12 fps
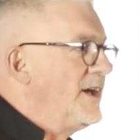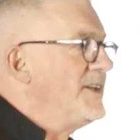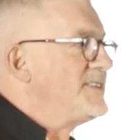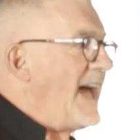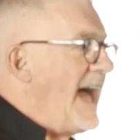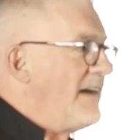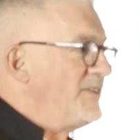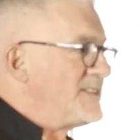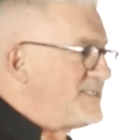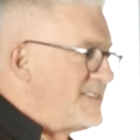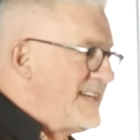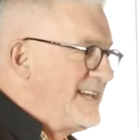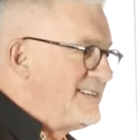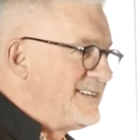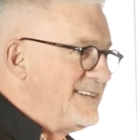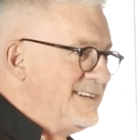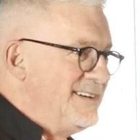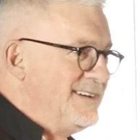to have a seat,
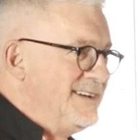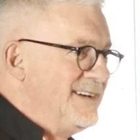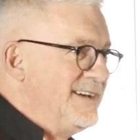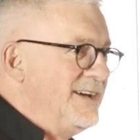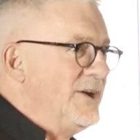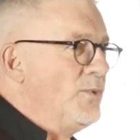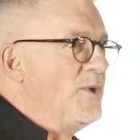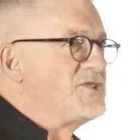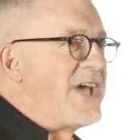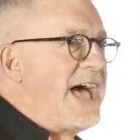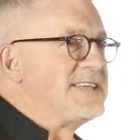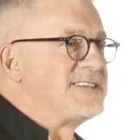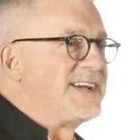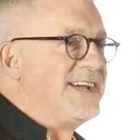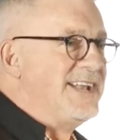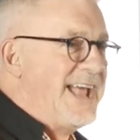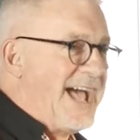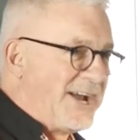which has a
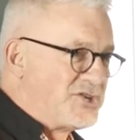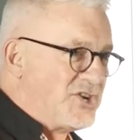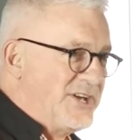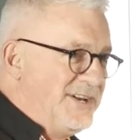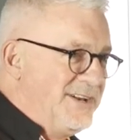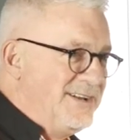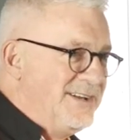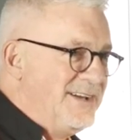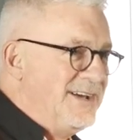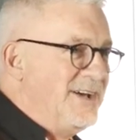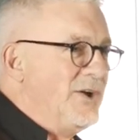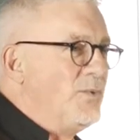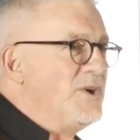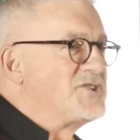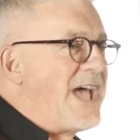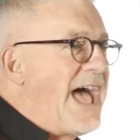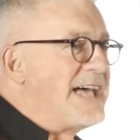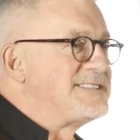connection which
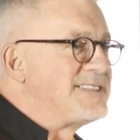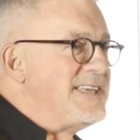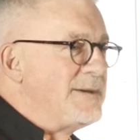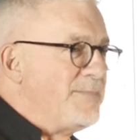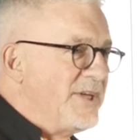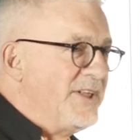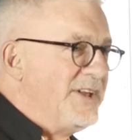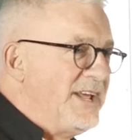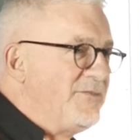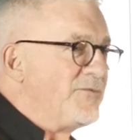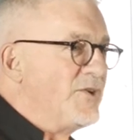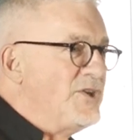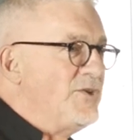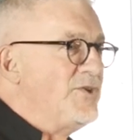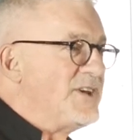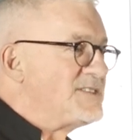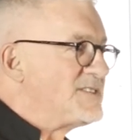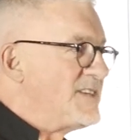has the ability for you
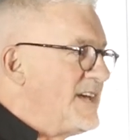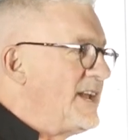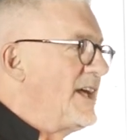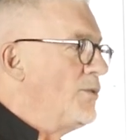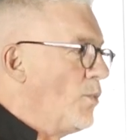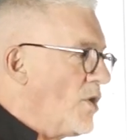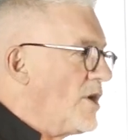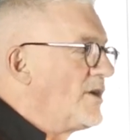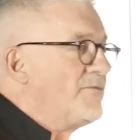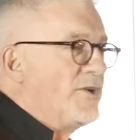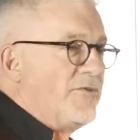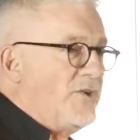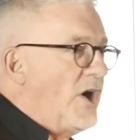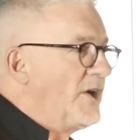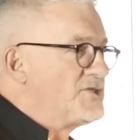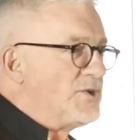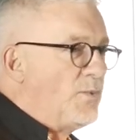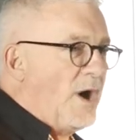to sit and work for as long
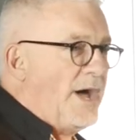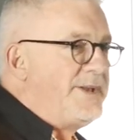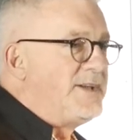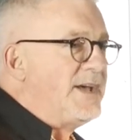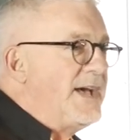as you want.